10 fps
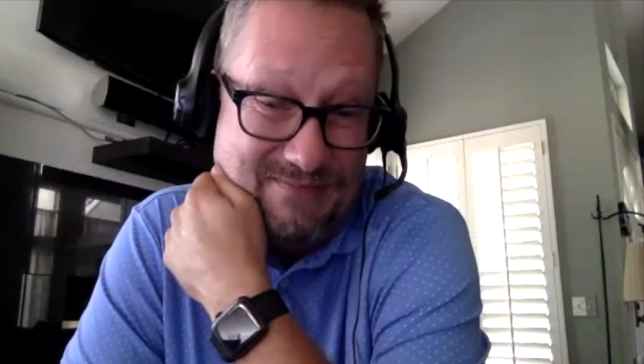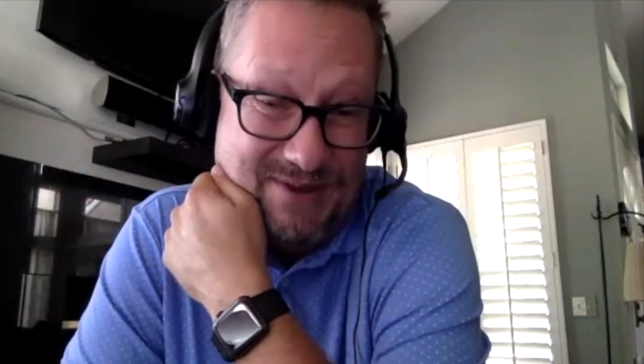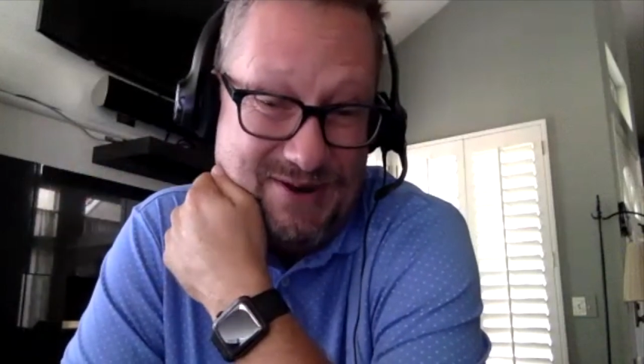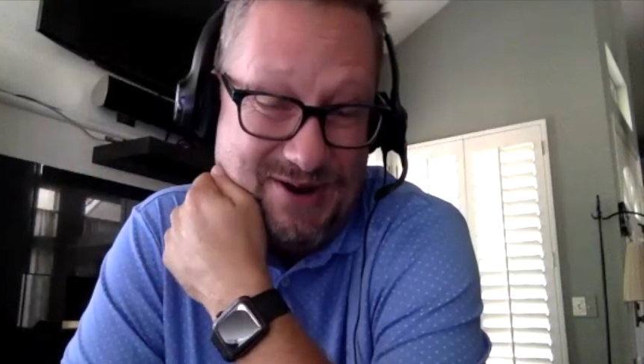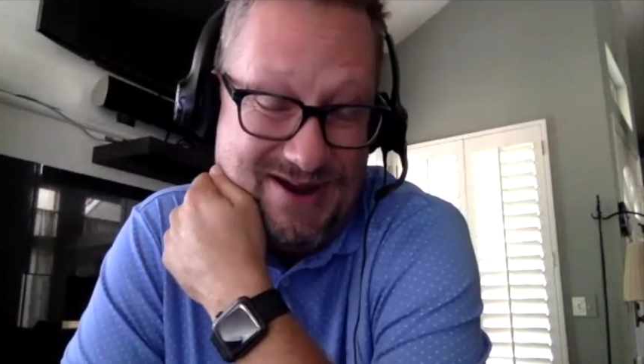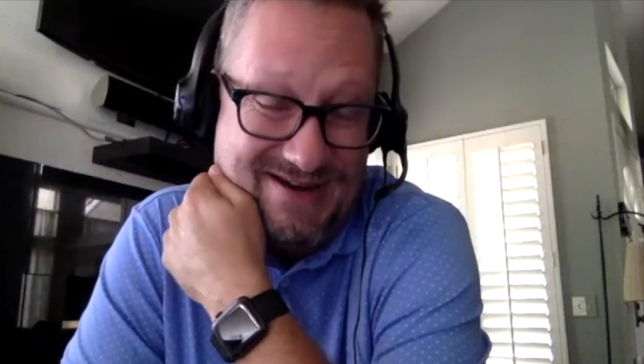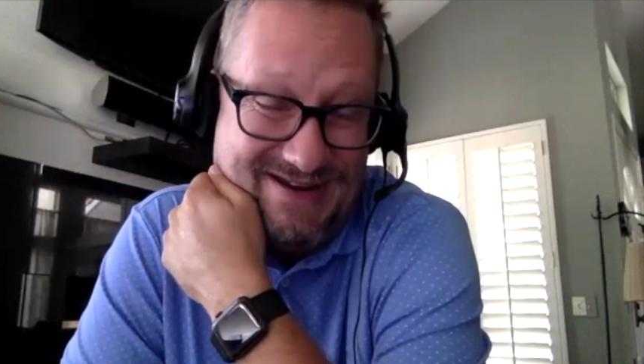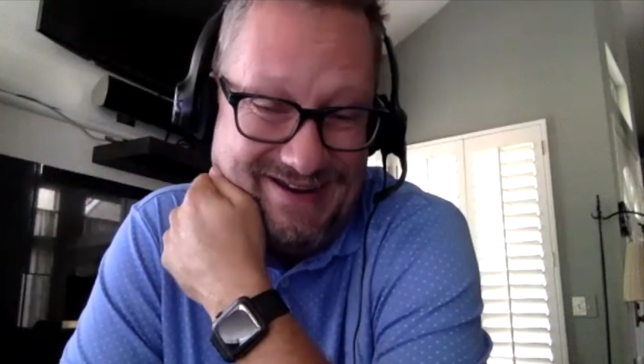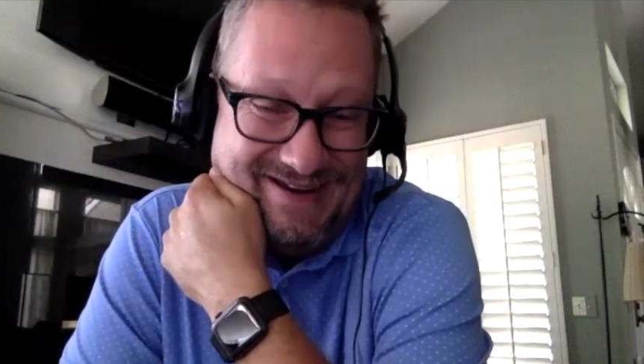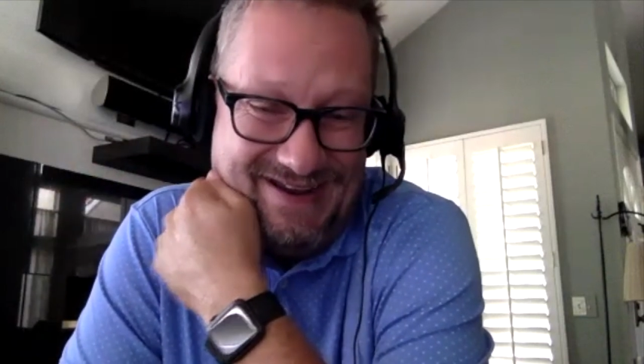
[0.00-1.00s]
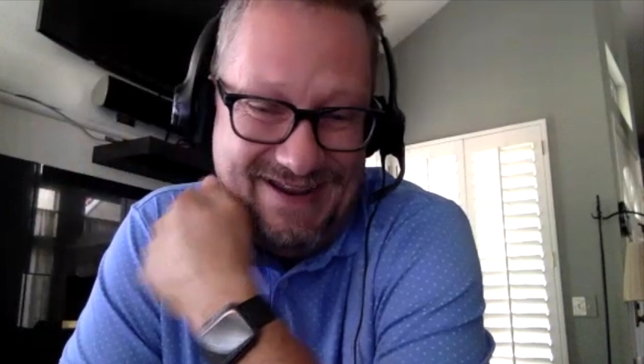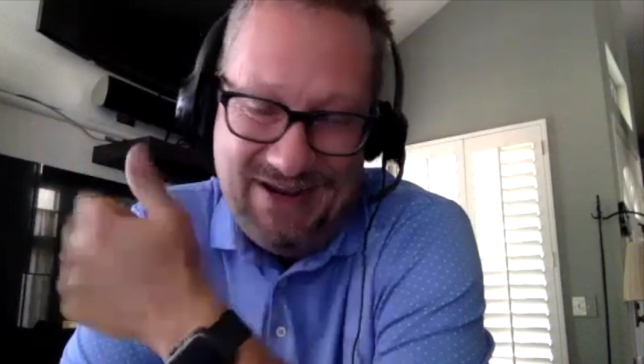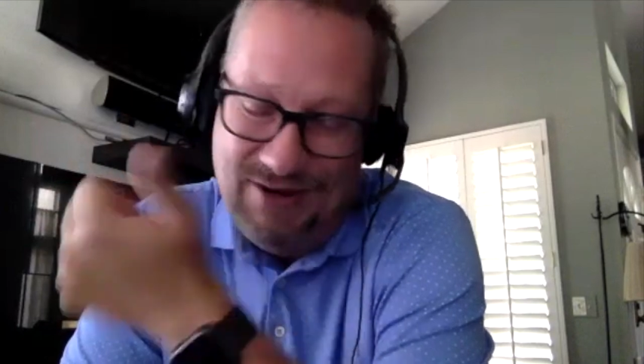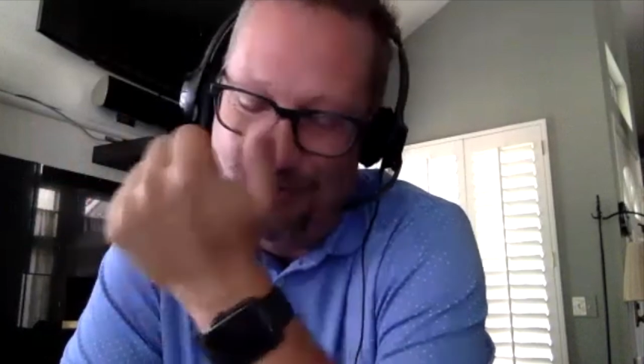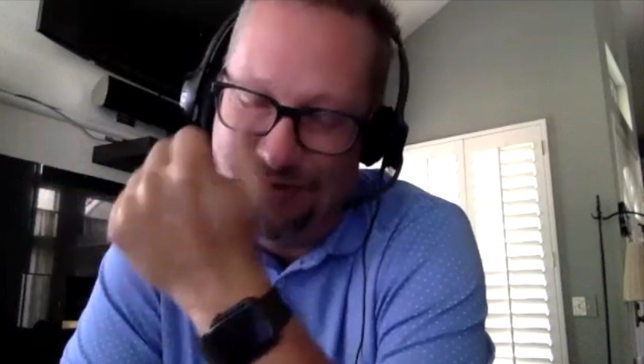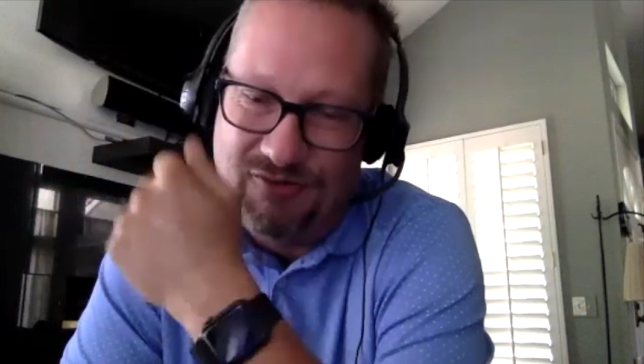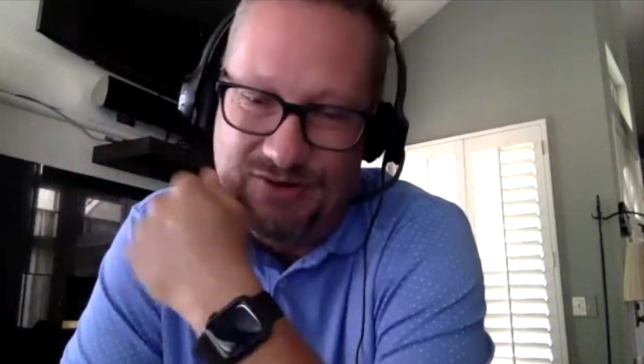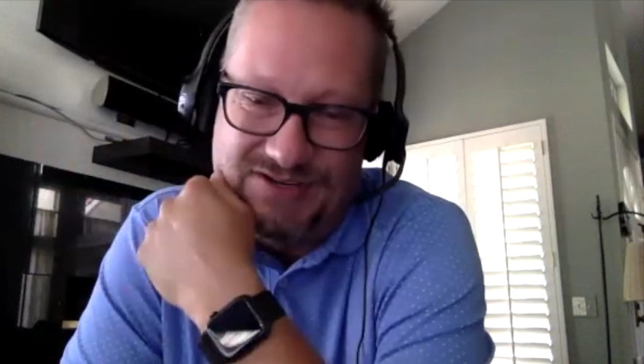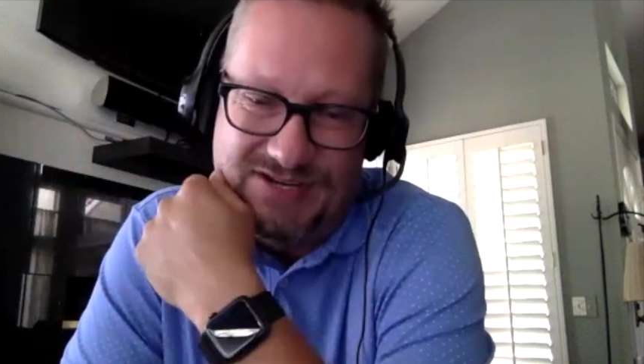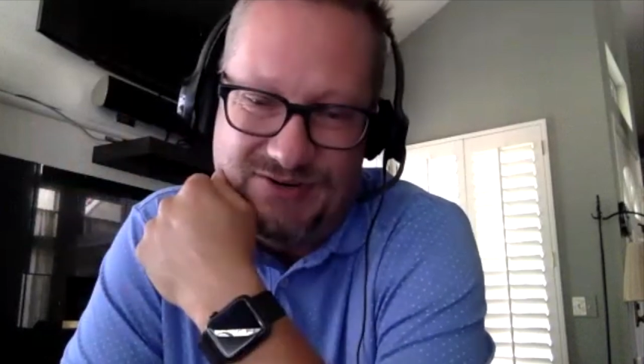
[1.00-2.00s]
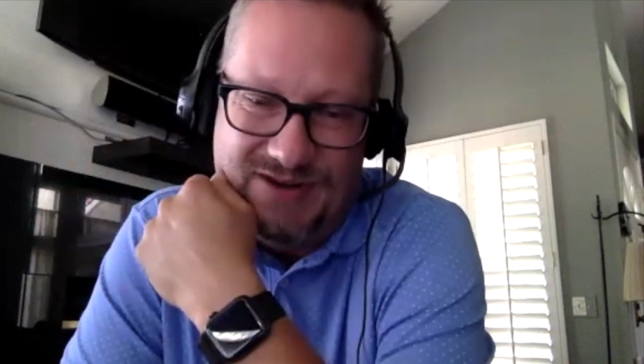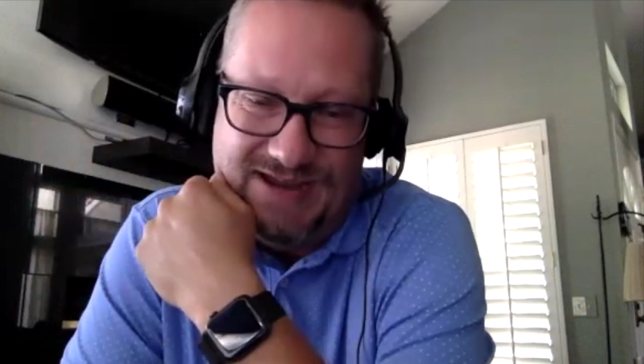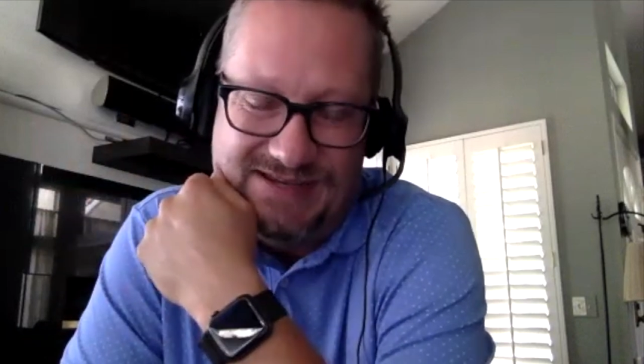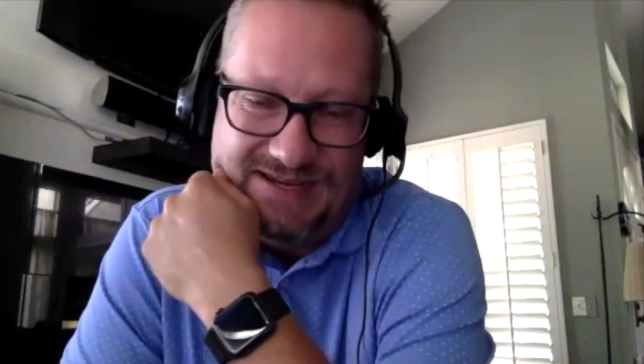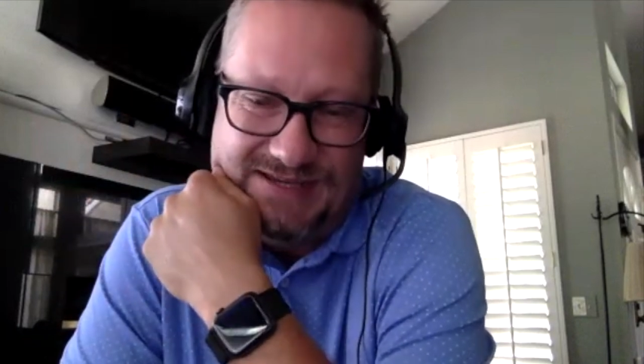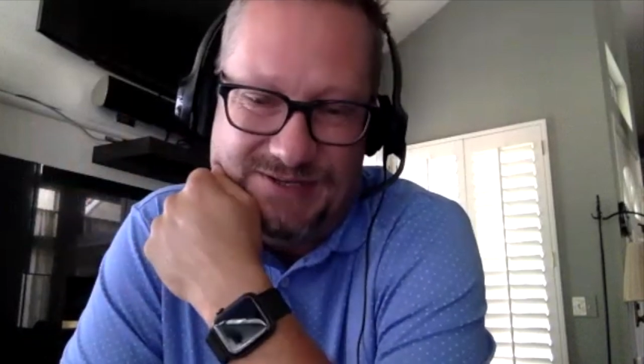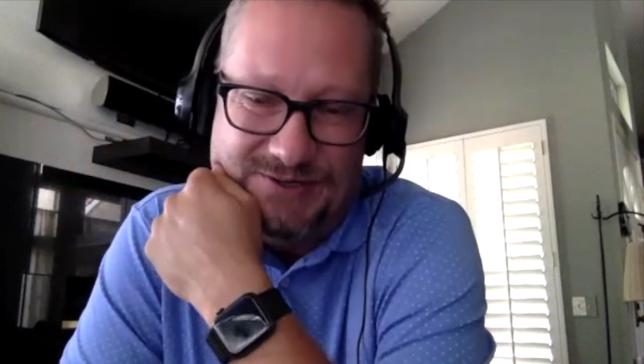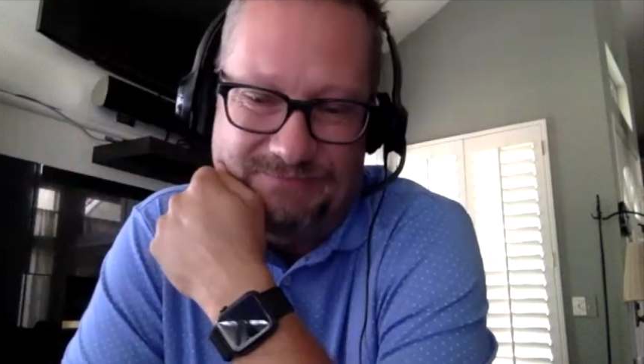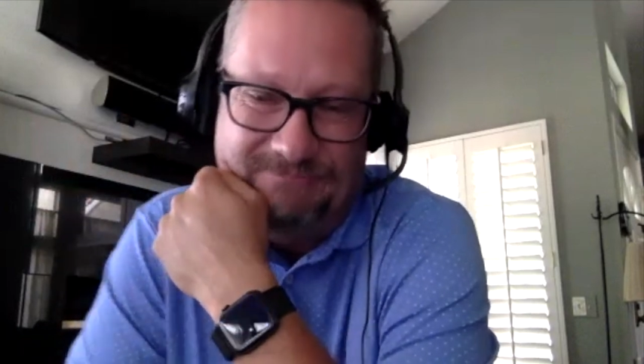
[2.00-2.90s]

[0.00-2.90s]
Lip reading: being on. We'll look forward to seeing you guys again soon.